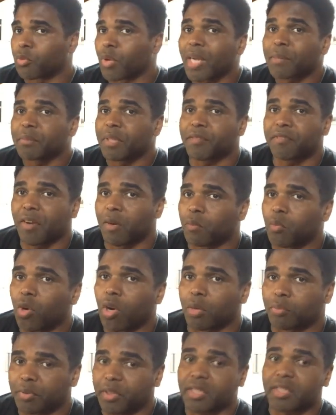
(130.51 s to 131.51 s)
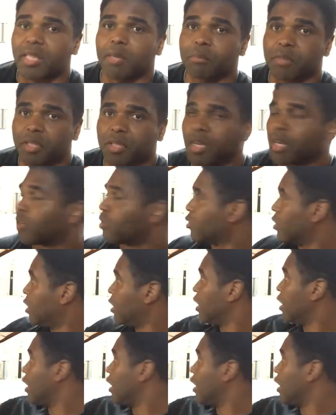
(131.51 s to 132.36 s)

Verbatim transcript: Correct me if I'm wrong. Please let me know.